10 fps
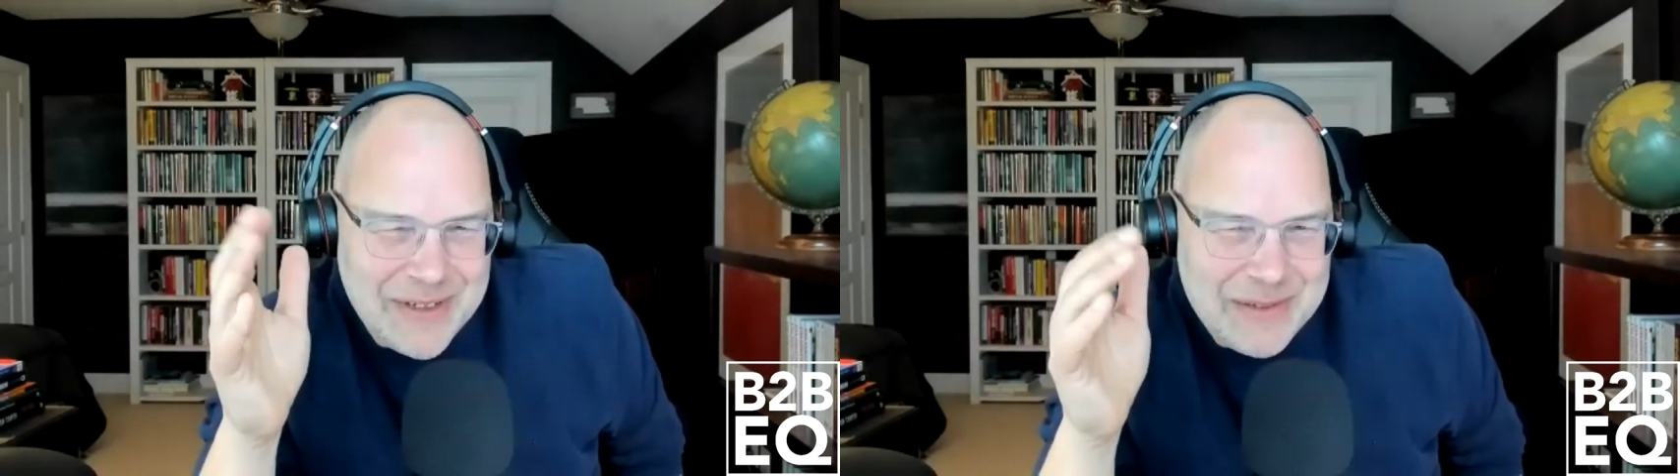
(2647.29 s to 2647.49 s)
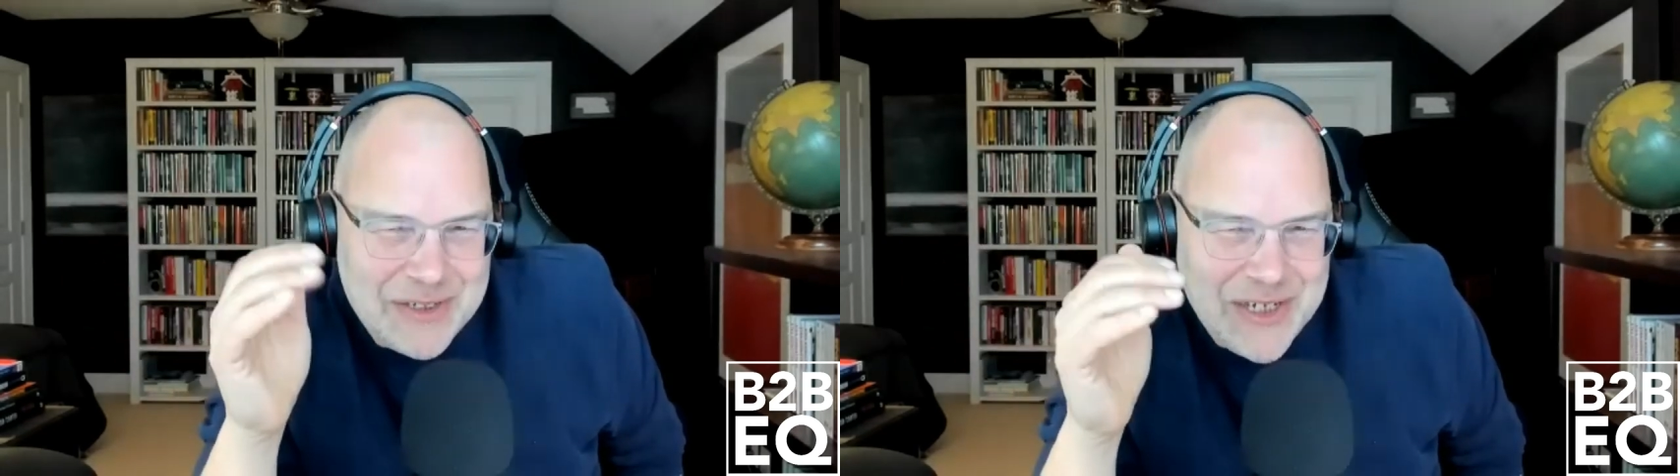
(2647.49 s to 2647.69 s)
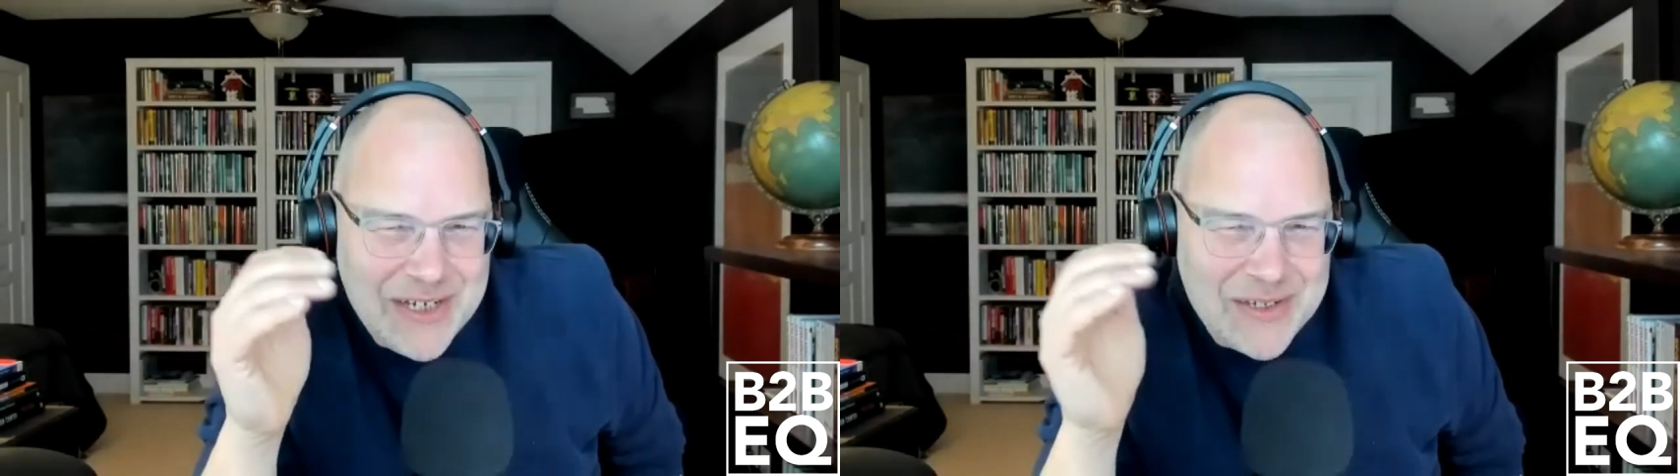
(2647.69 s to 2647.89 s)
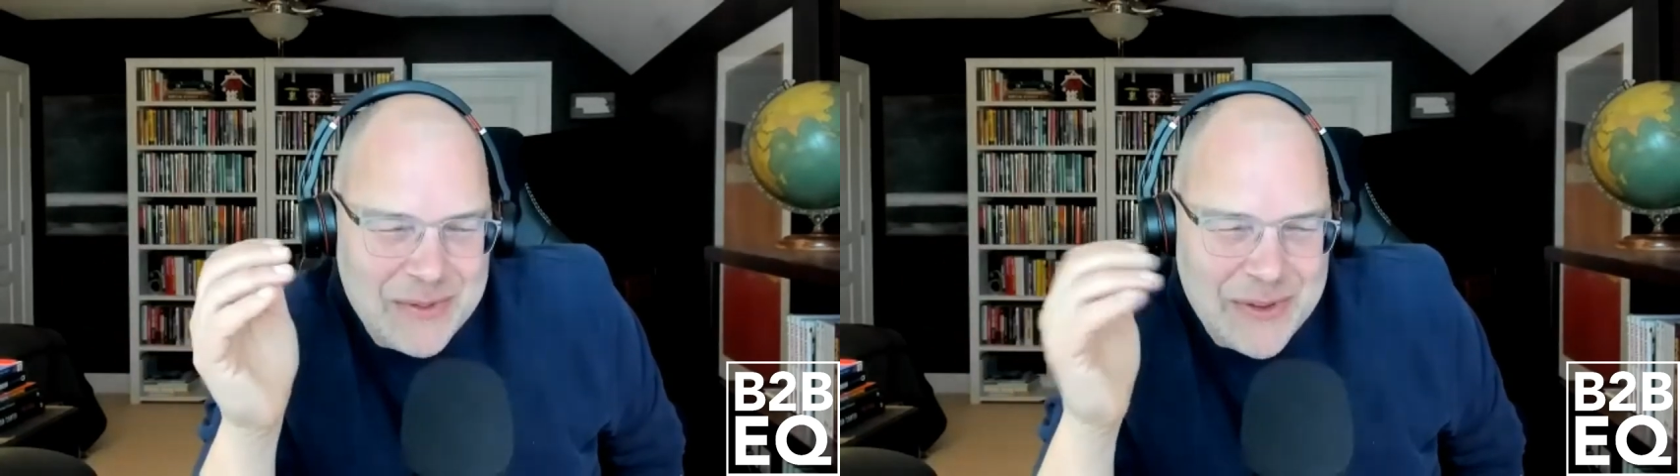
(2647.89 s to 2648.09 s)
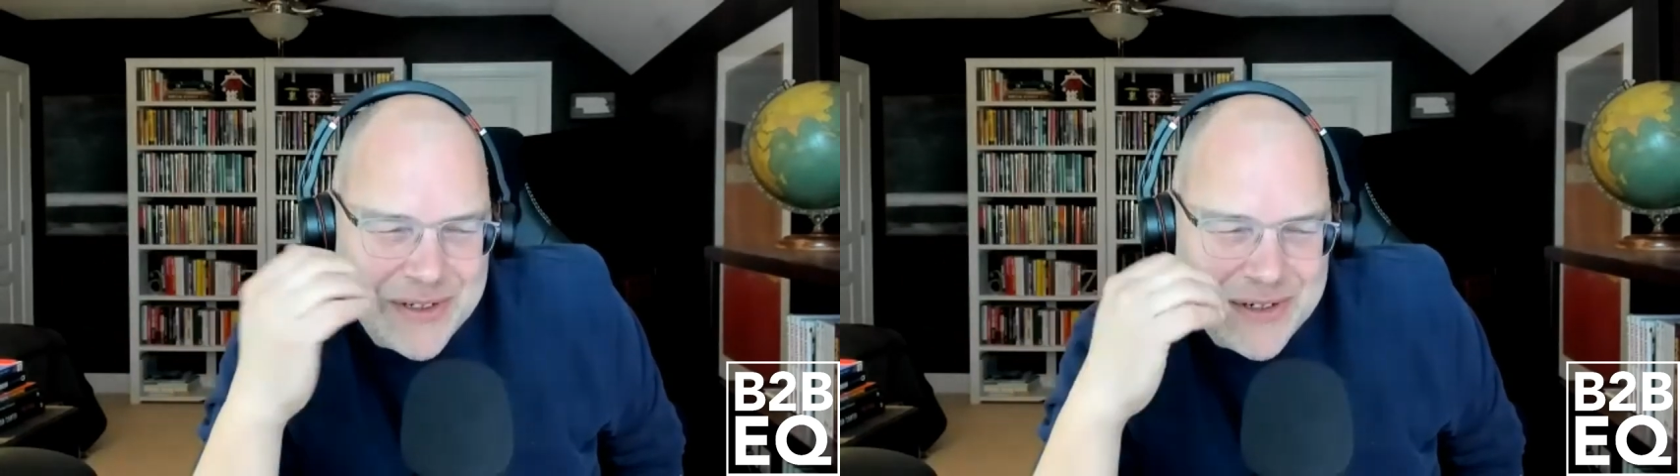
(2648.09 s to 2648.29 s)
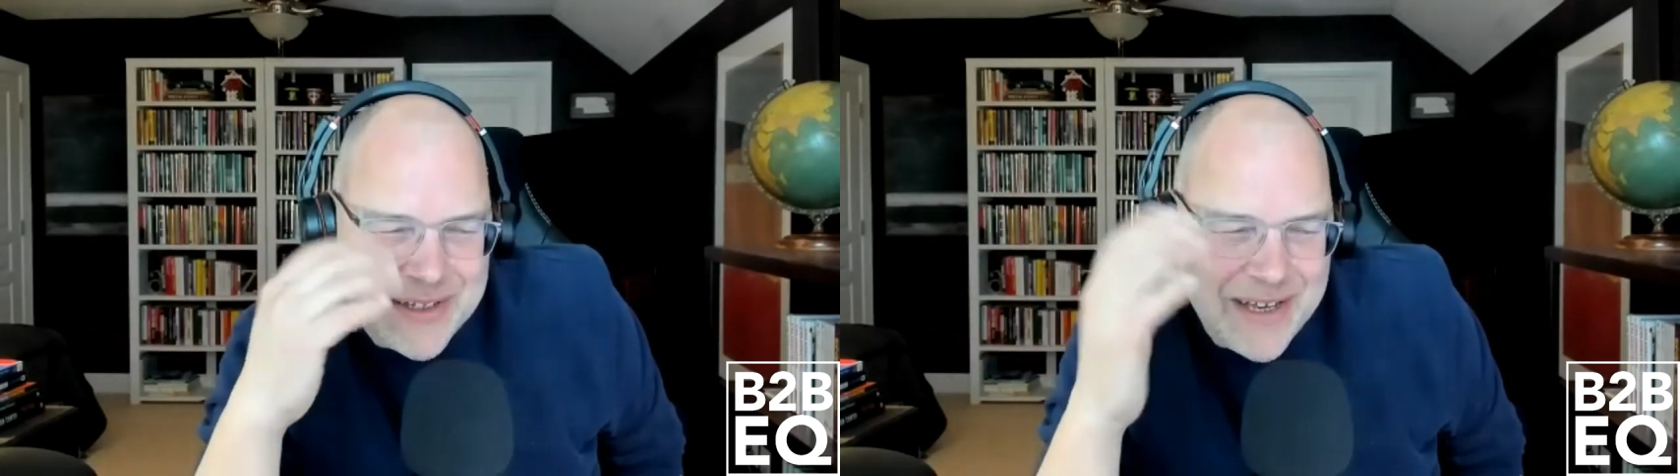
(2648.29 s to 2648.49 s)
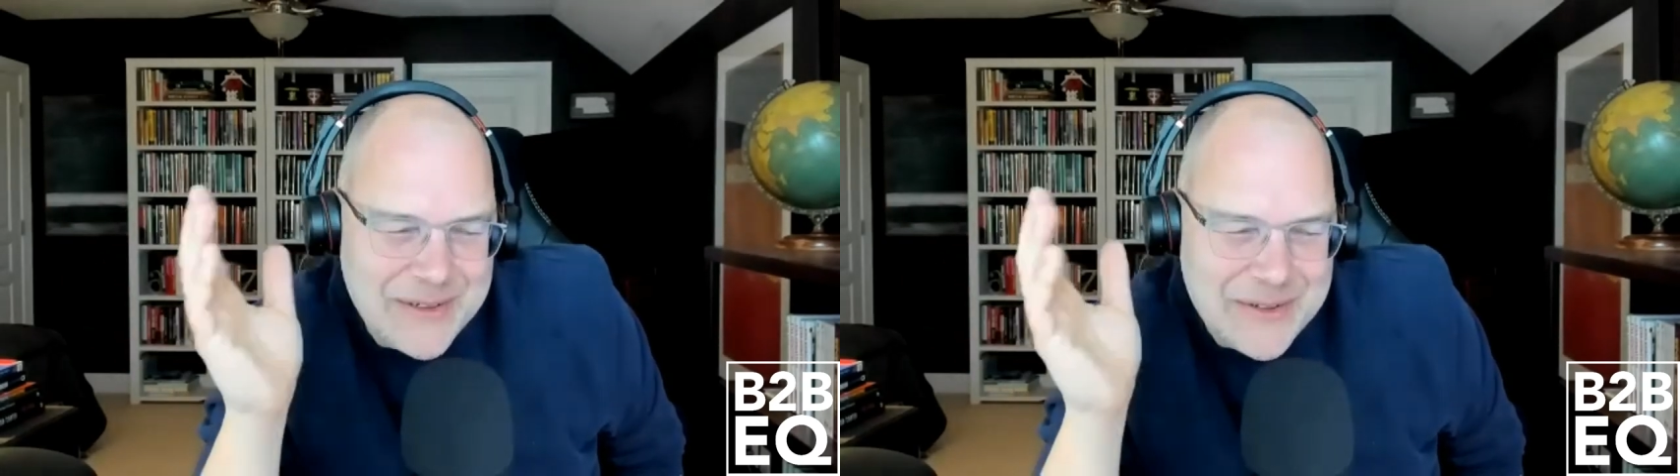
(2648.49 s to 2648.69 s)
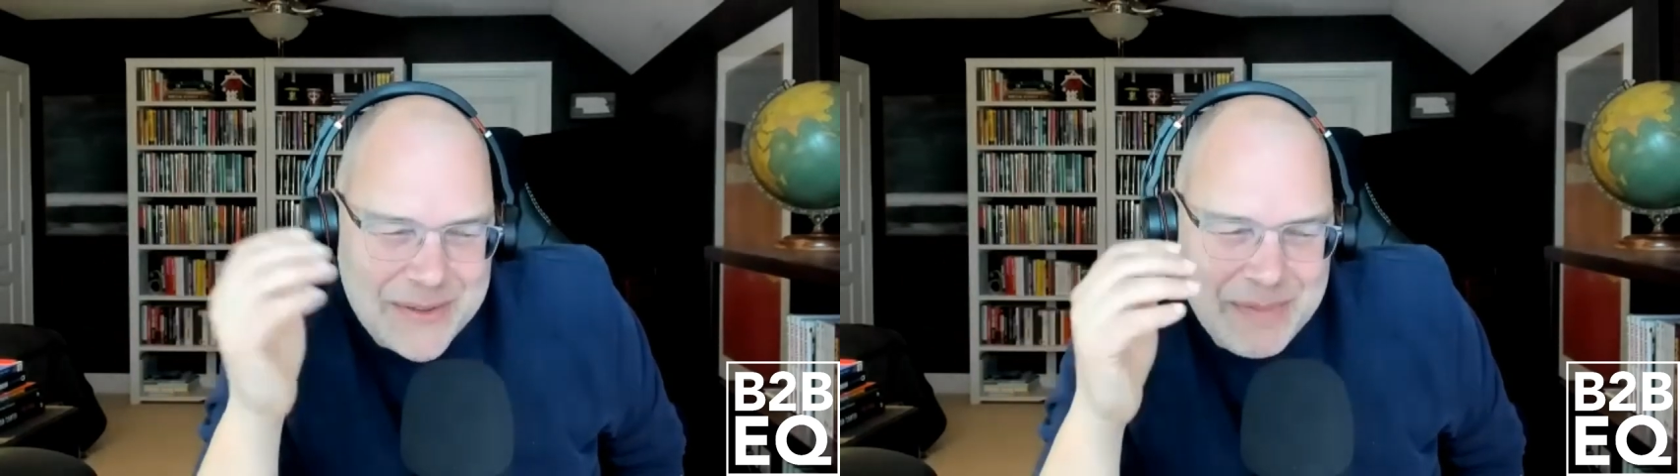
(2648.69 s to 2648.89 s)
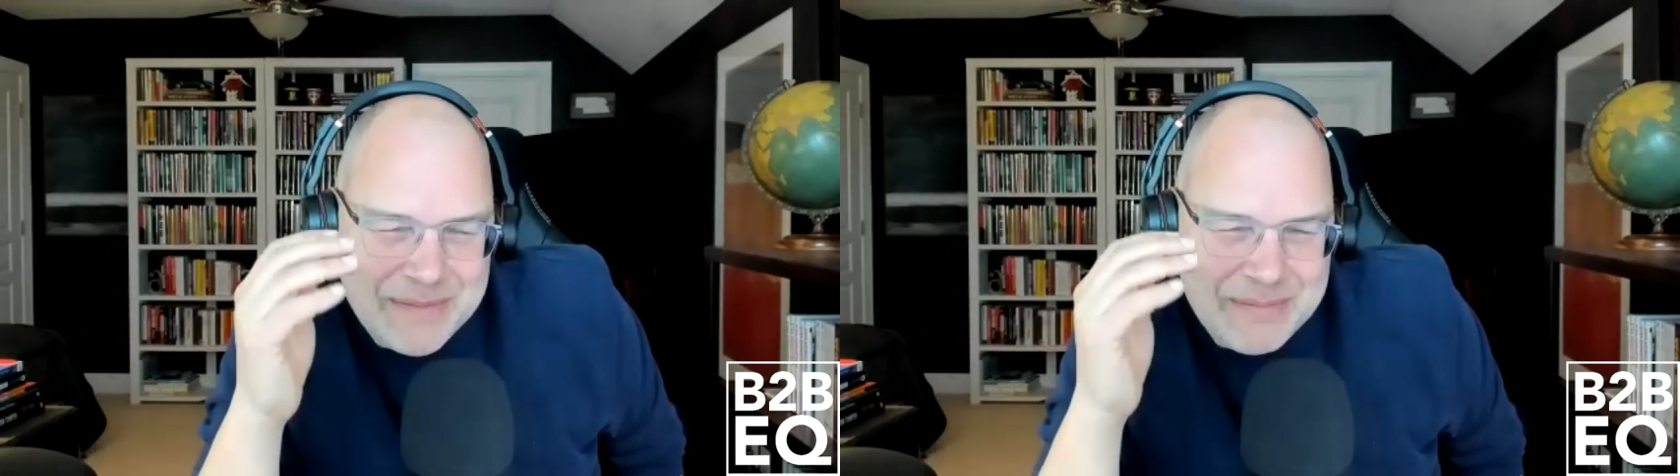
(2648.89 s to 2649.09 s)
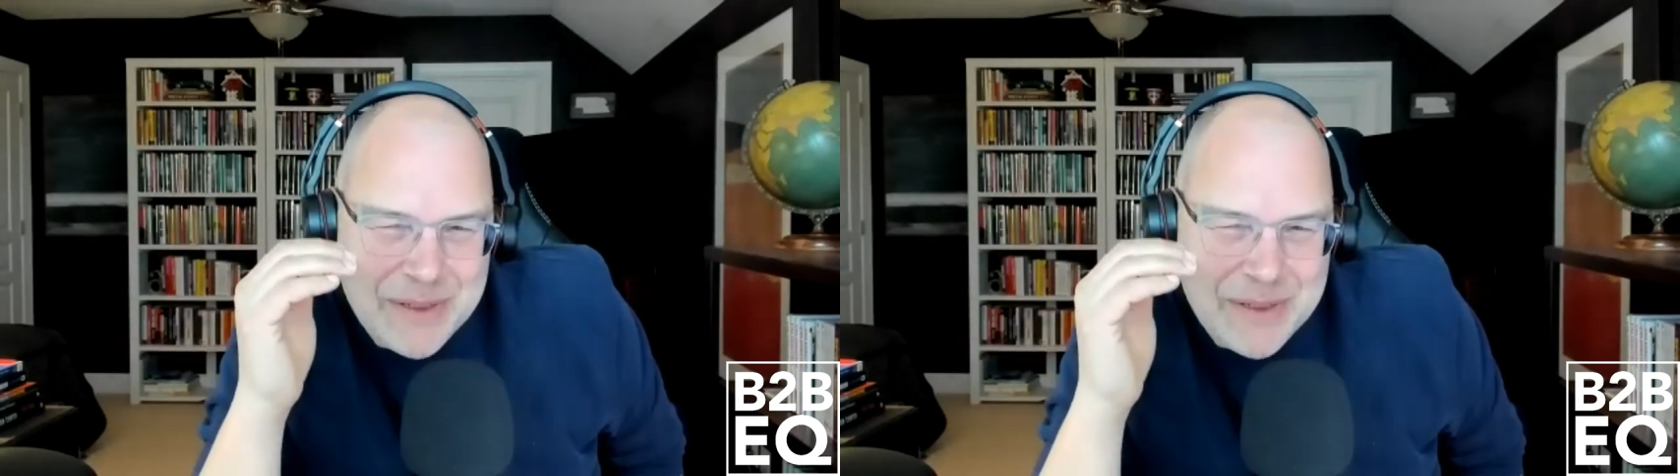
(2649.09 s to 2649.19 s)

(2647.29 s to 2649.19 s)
when the machines rule the earth, God knows, but,